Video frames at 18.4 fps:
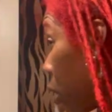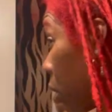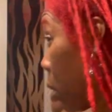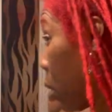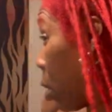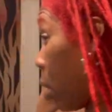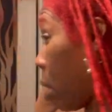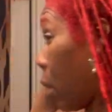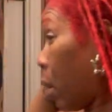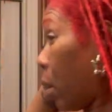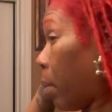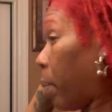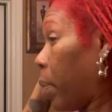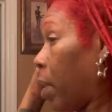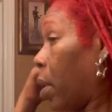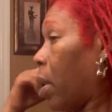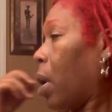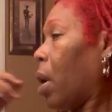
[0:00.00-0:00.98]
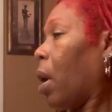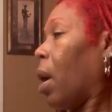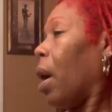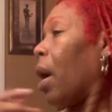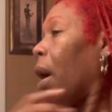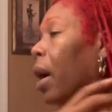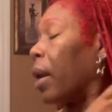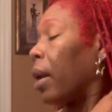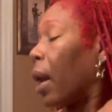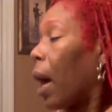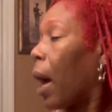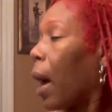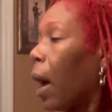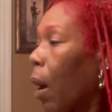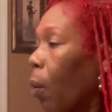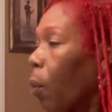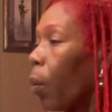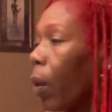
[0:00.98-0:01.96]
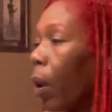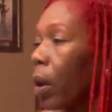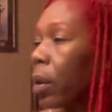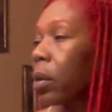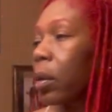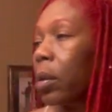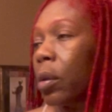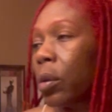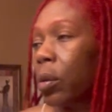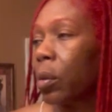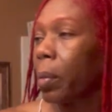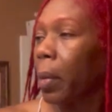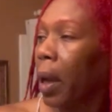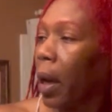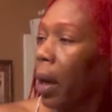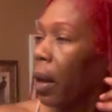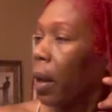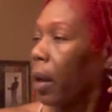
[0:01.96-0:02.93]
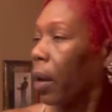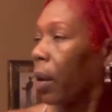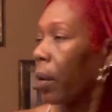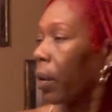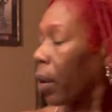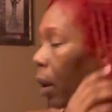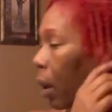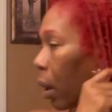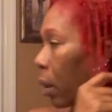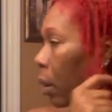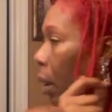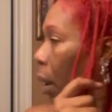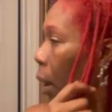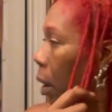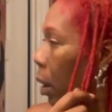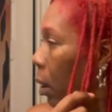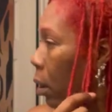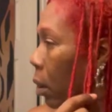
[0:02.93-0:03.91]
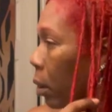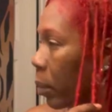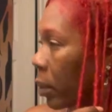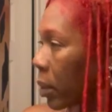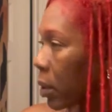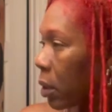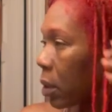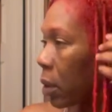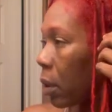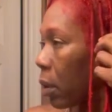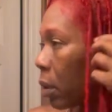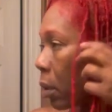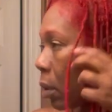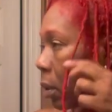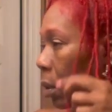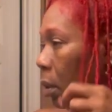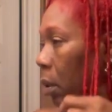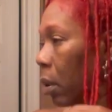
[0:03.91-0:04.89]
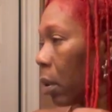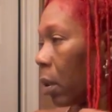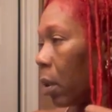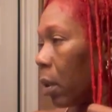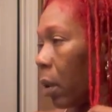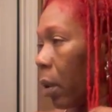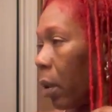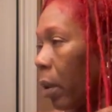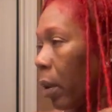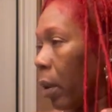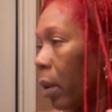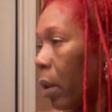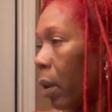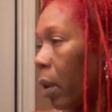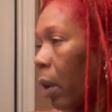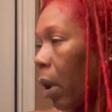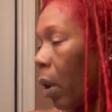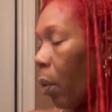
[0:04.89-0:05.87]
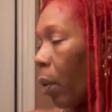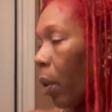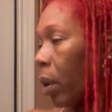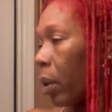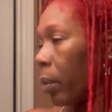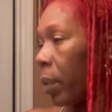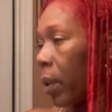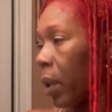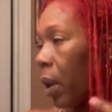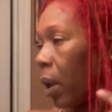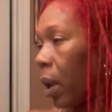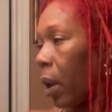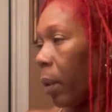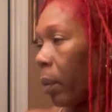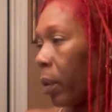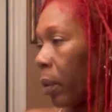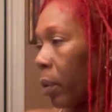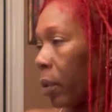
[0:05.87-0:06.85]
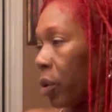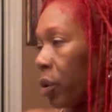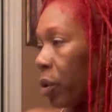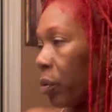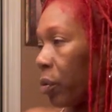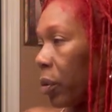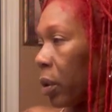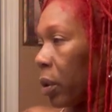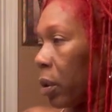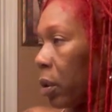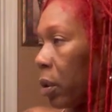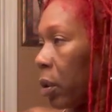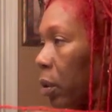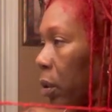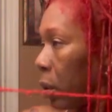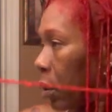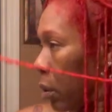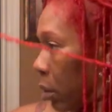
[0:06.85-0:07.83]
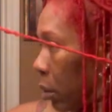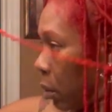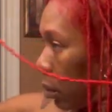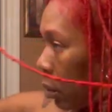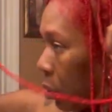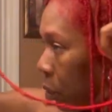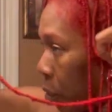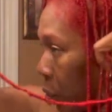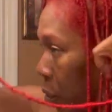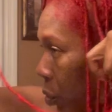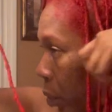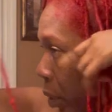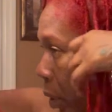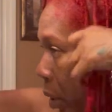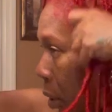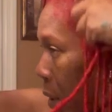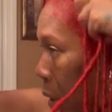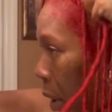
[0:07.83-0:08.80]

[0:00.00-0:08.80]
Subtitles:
it up. And I want to do my hair, y'all. Like, let me see. I want to be able to shrink this joint,